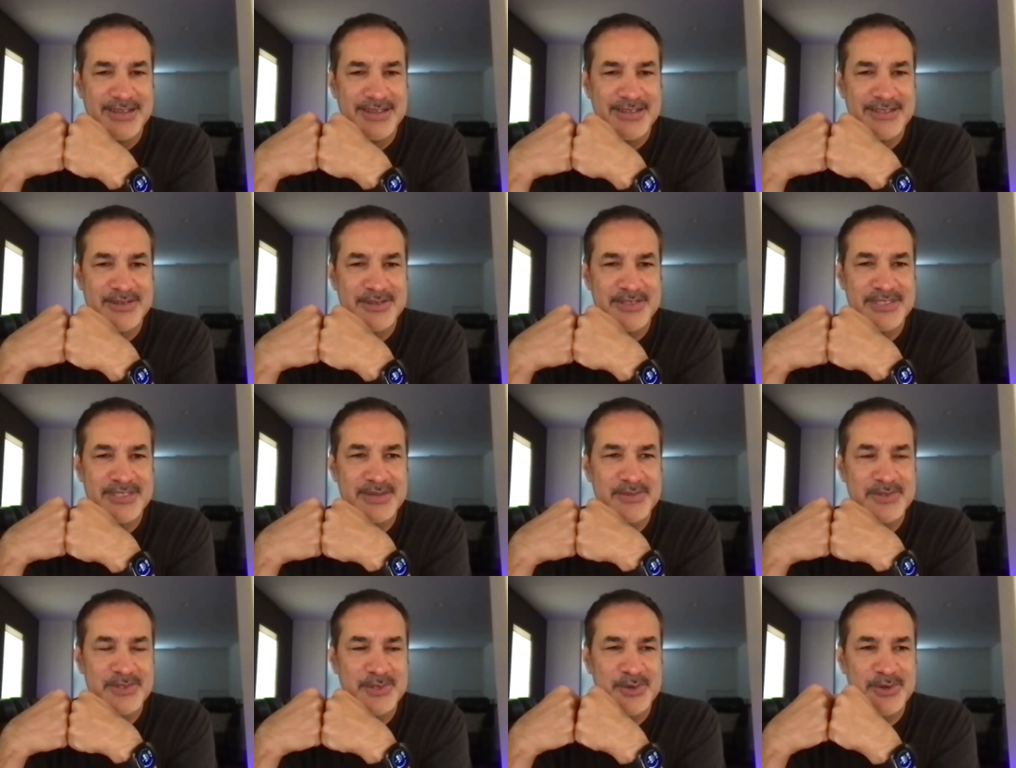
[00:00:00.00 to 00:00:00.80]
so
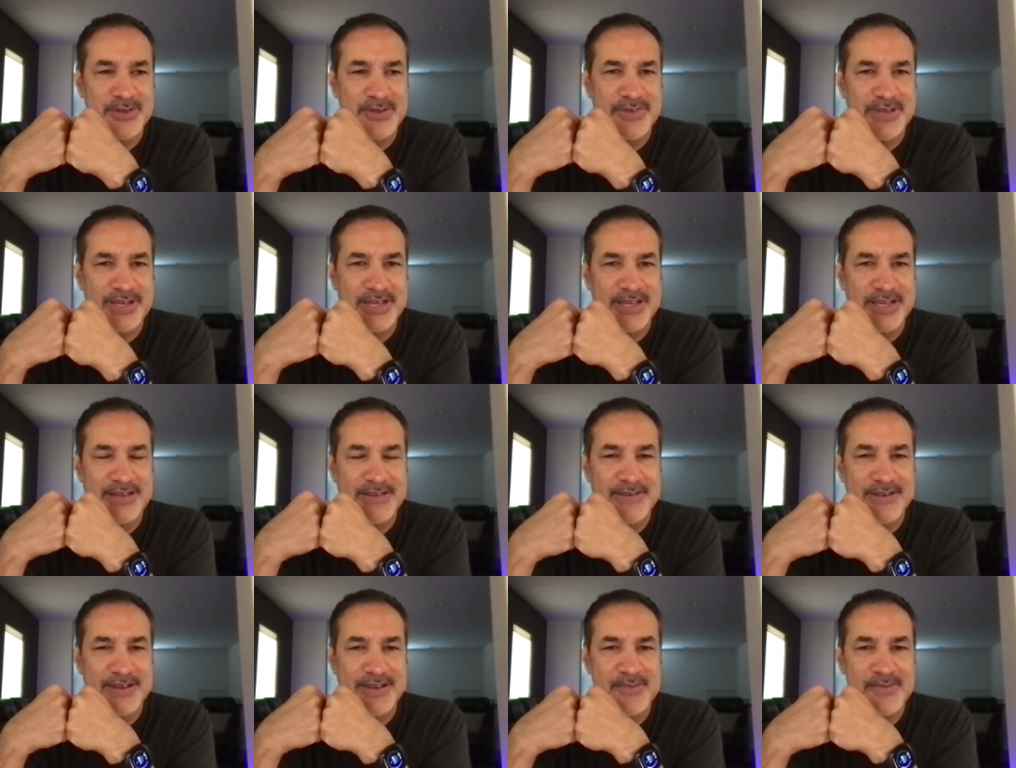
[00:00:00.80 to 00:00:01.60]
some sort of
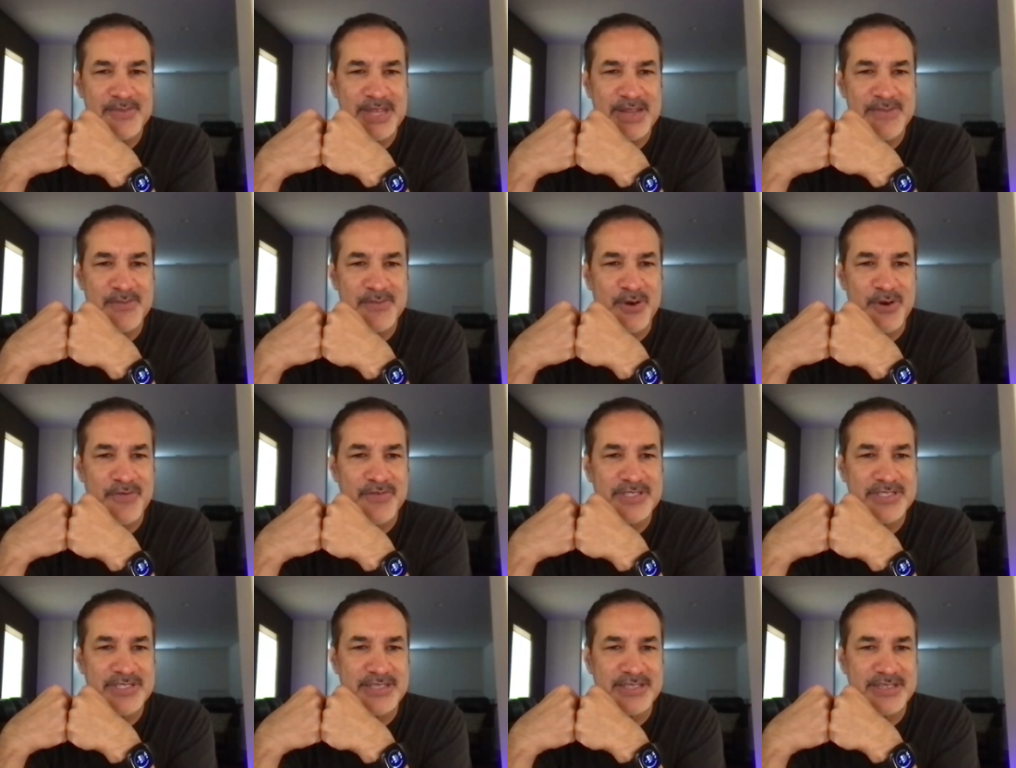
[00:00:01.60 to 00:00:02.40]
a
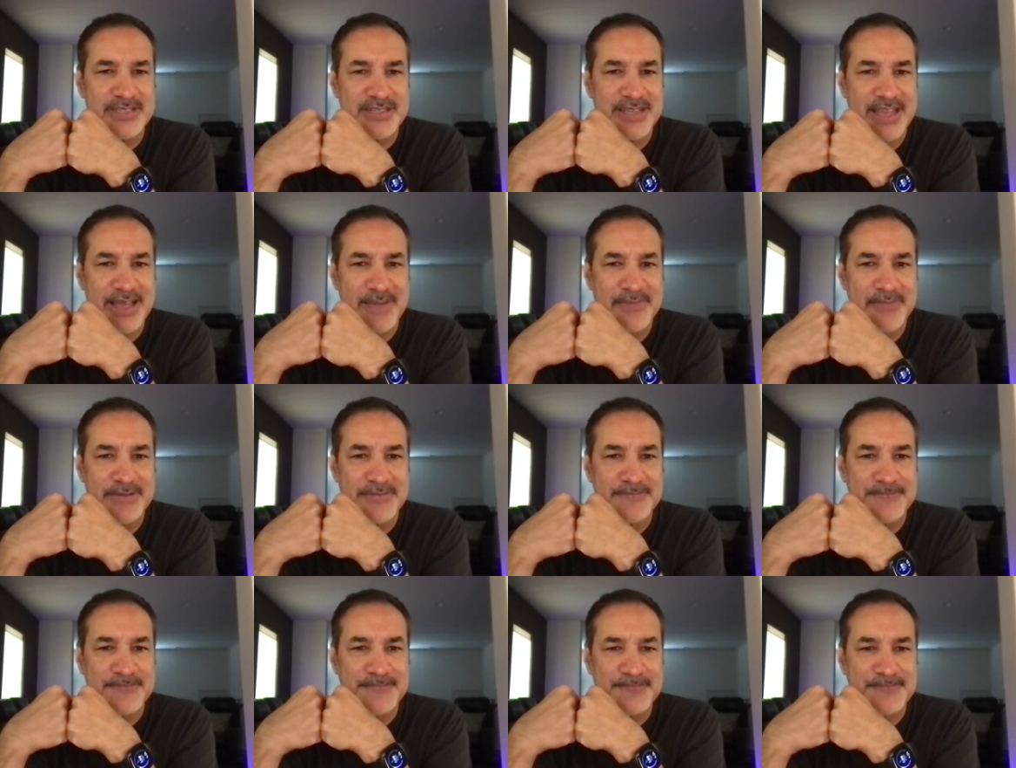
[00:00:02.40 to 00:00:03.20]
metamorphosis can
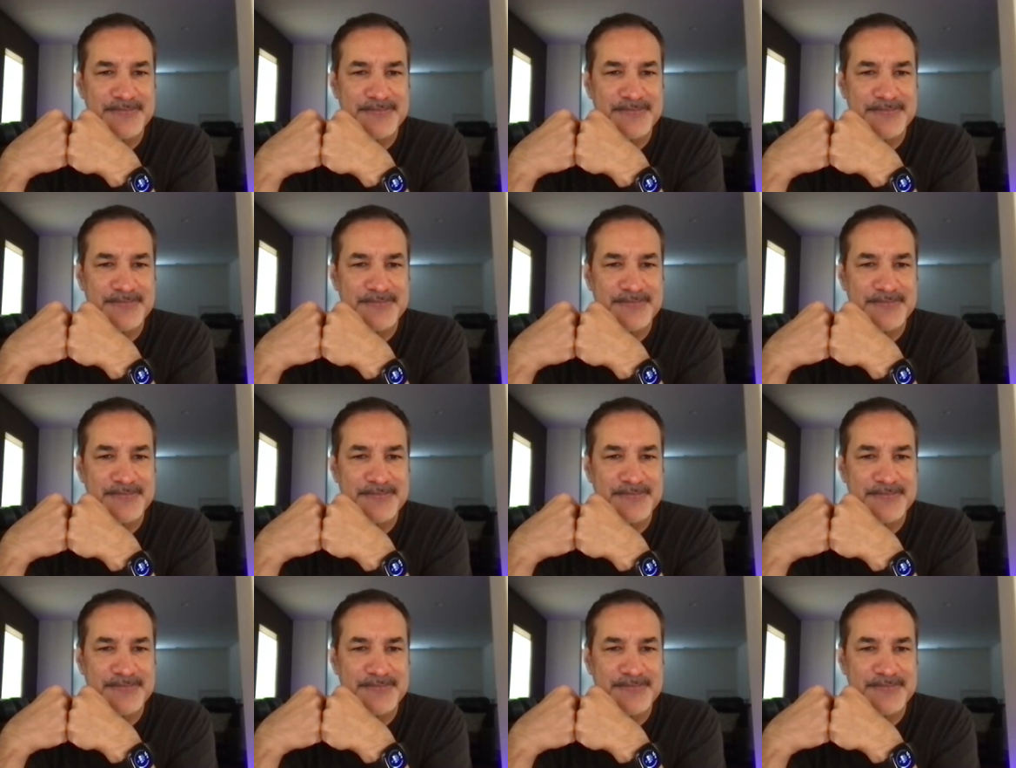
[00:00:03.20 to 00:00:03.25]
happen.